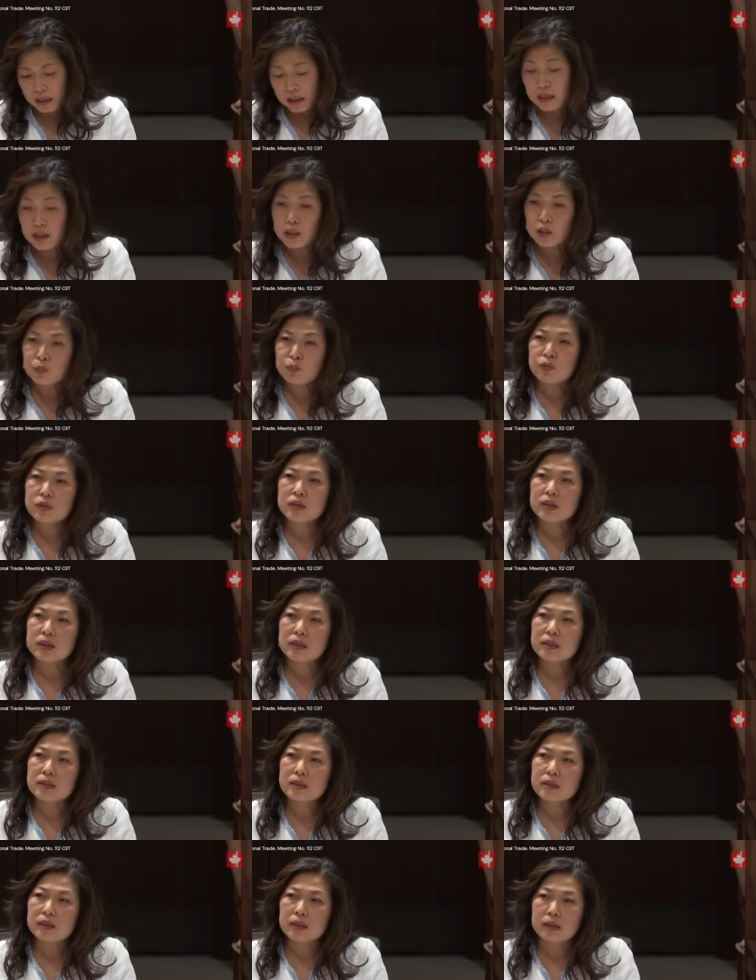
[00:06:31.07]
it is
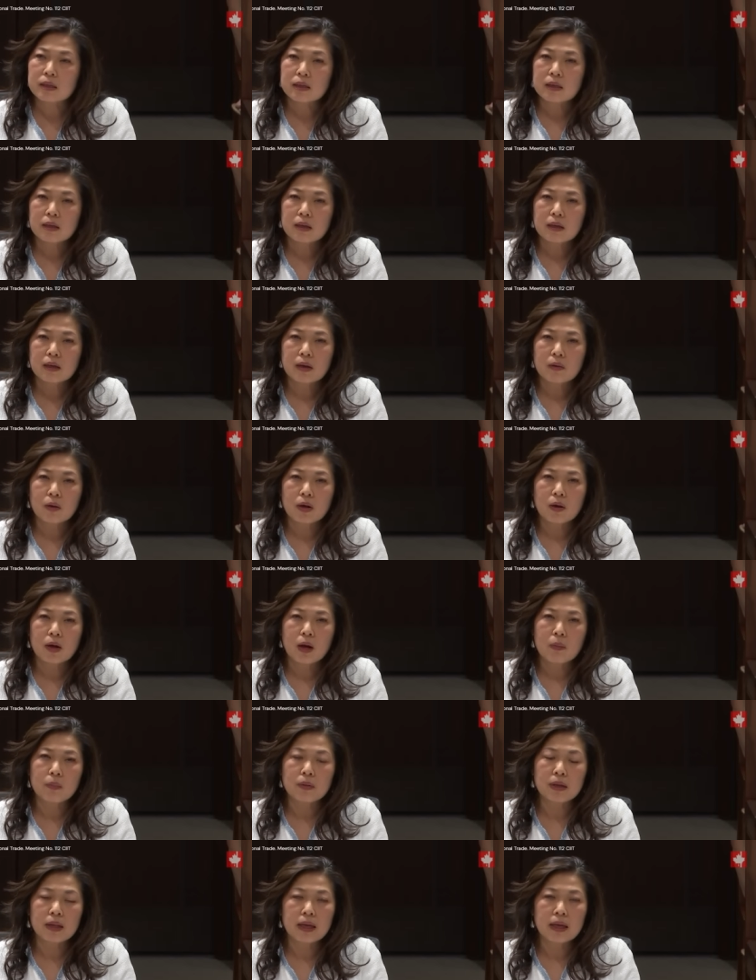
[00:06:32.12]
precisely
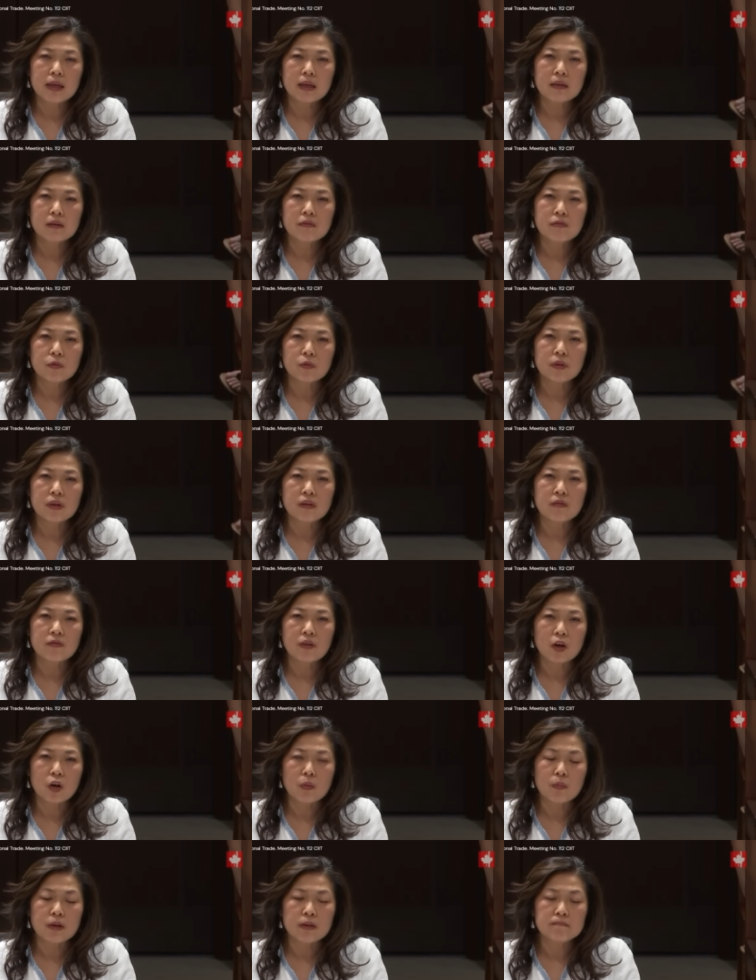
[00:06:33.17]
a plan for the
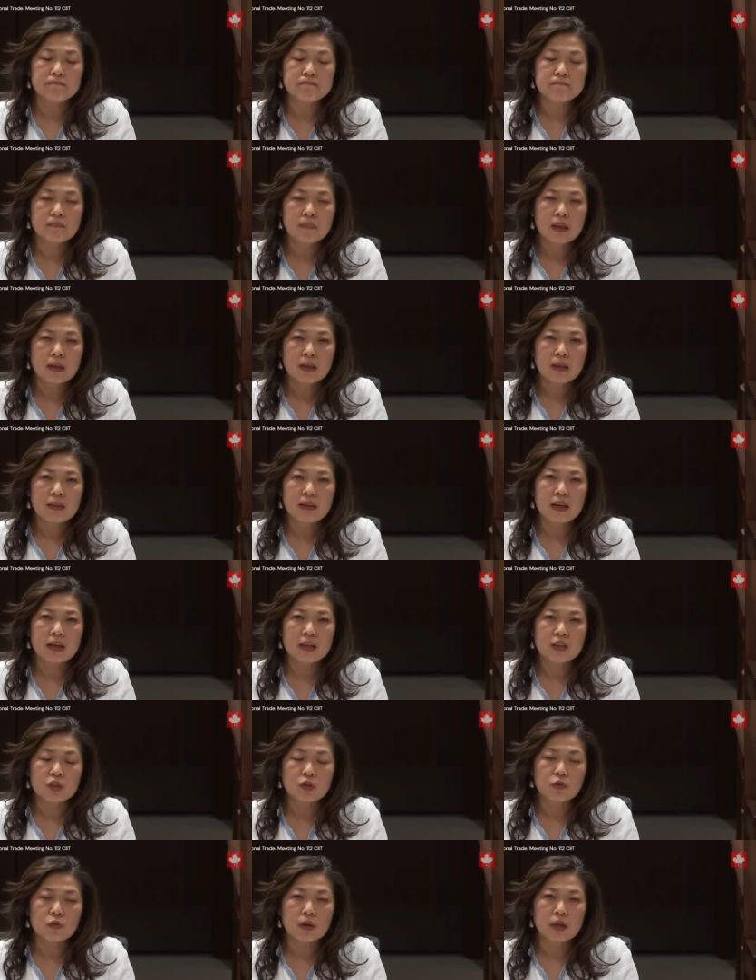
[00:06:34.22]
environment that
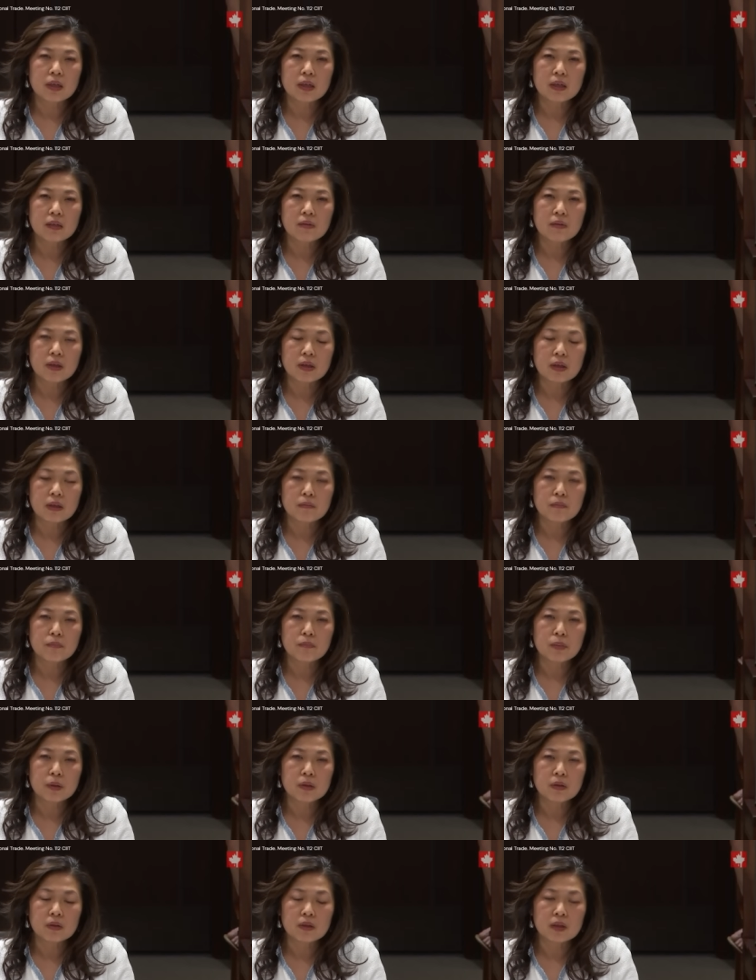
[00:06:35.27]
has created the
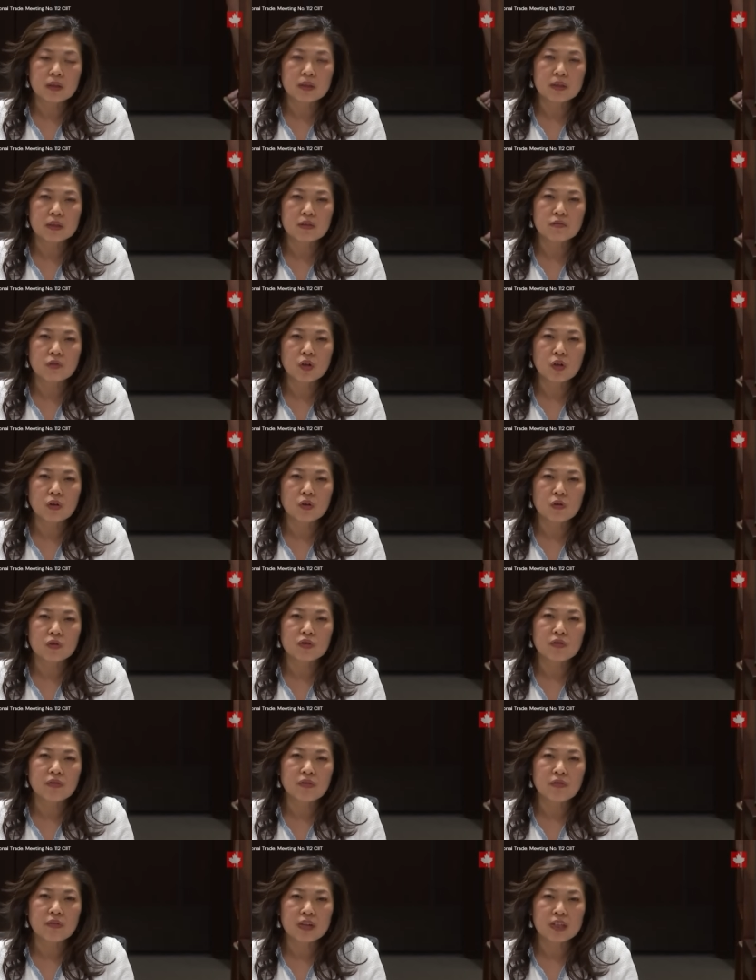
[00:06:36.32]
billions of dollars
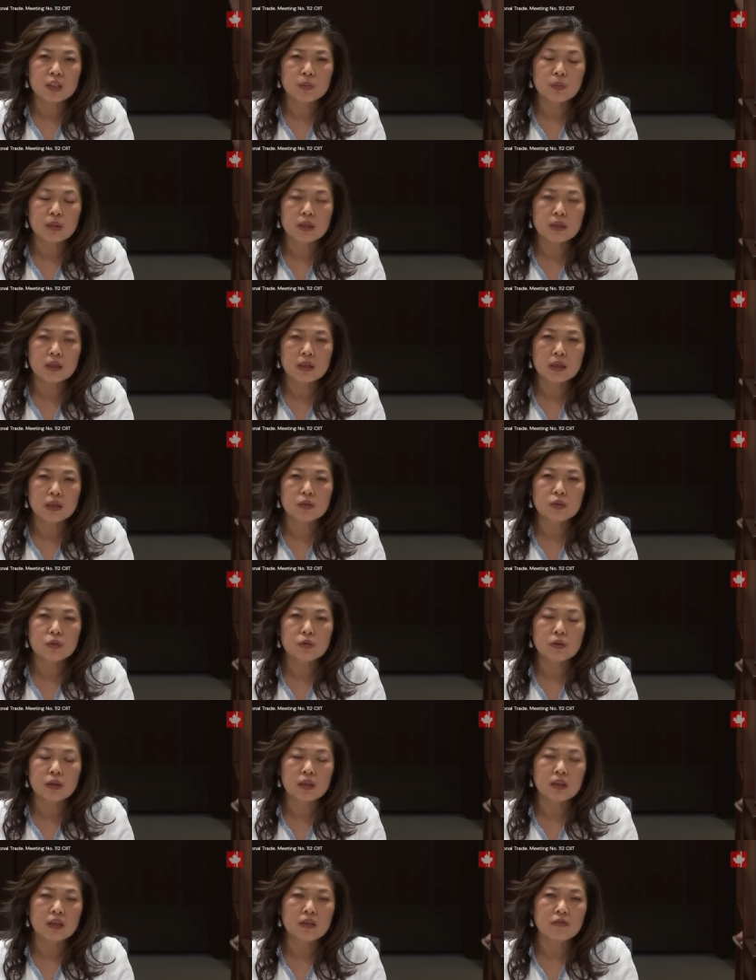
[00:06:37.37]
of investment
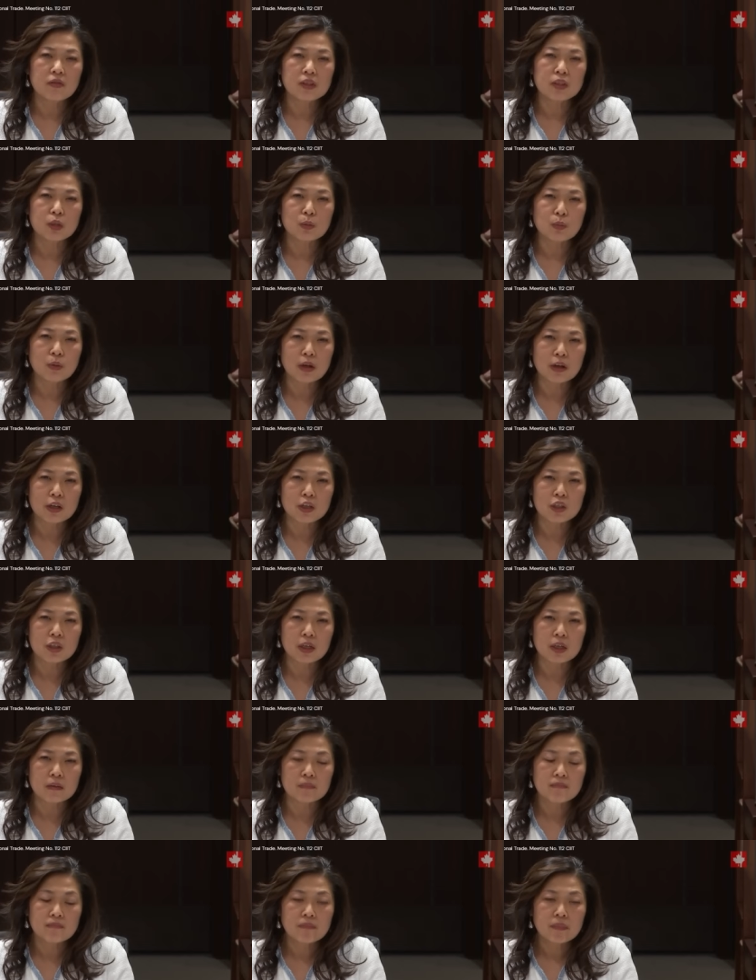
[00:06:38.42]
into the E V supply
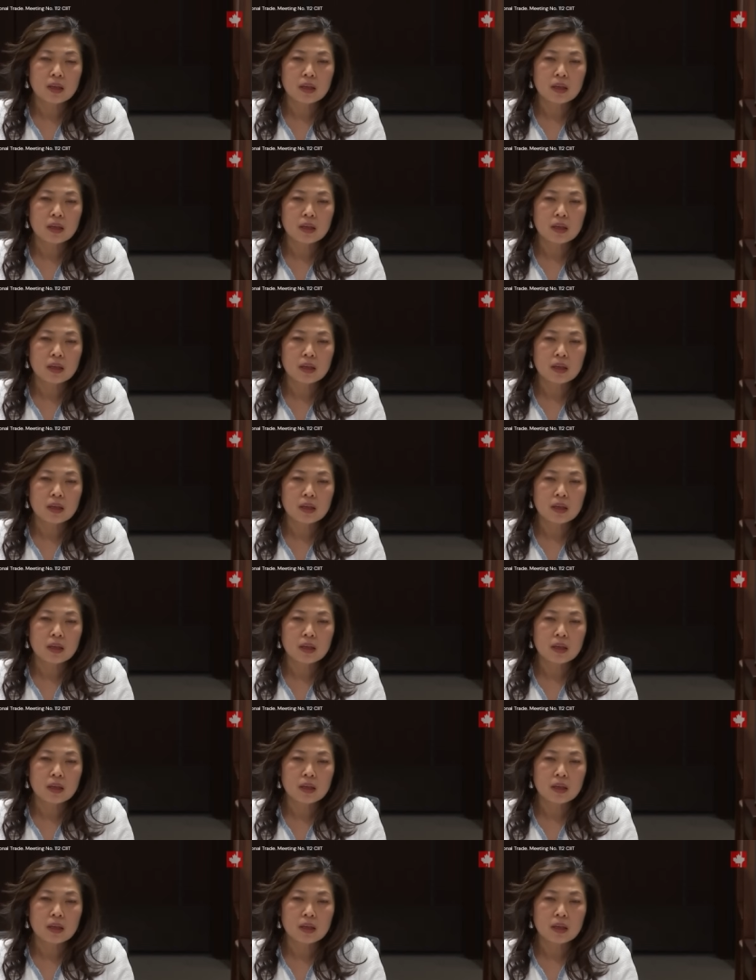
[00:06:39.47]
chain,